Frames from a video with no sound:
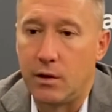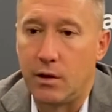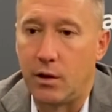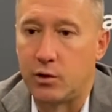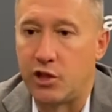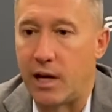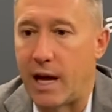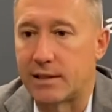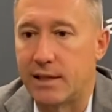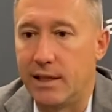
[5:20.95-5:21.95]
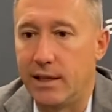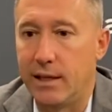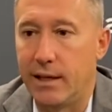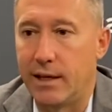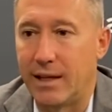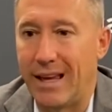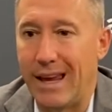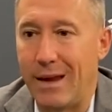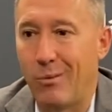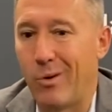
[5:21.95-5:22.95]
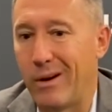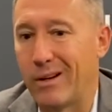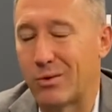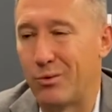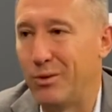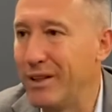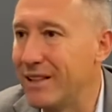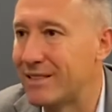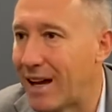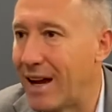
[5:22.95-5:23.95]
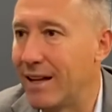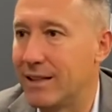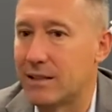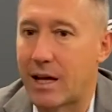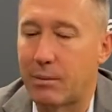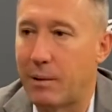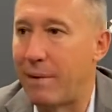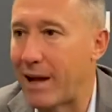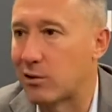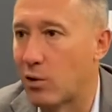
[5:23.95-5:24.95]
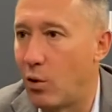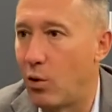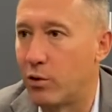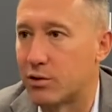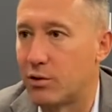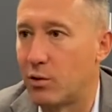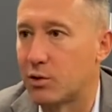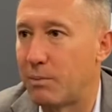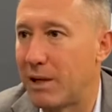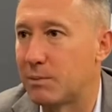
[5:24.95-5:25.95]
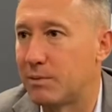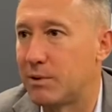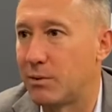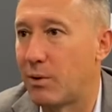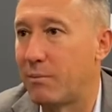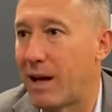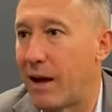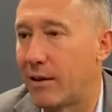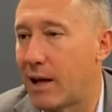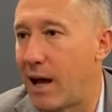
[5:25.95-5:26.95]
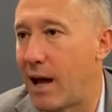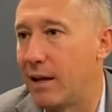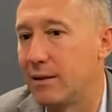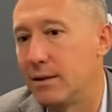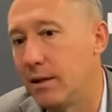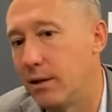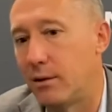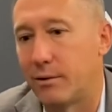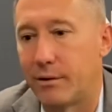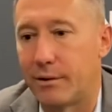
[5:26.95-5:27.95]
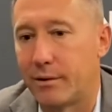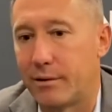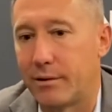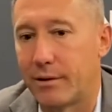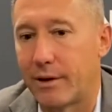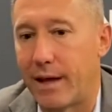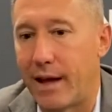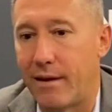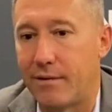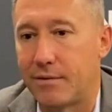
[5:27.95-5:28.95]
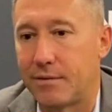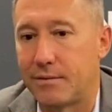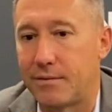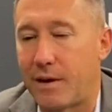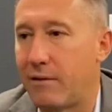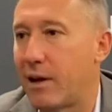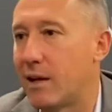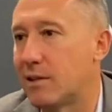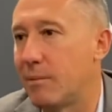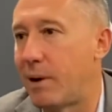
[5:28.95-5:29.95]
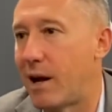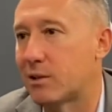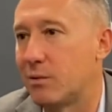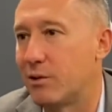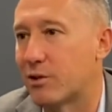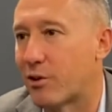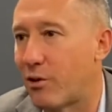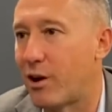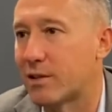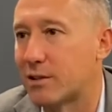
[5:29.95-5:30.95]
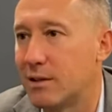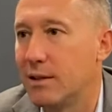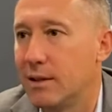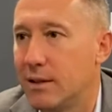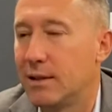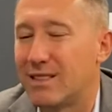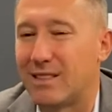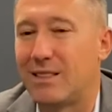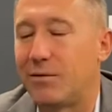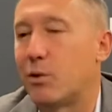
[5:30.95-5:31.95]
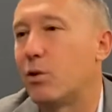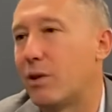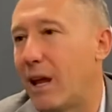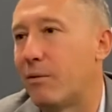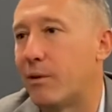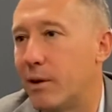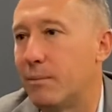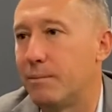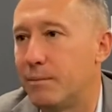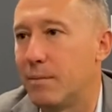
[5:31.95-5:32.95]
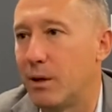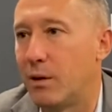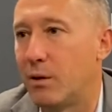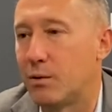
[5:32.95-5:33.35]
You know, Giassi in a game where it's really tight, he's got to play back to goal. There's no space to run behind the line. You know, they're going to have five guys in the box when there's a cross. It's a difficult game for him, you know.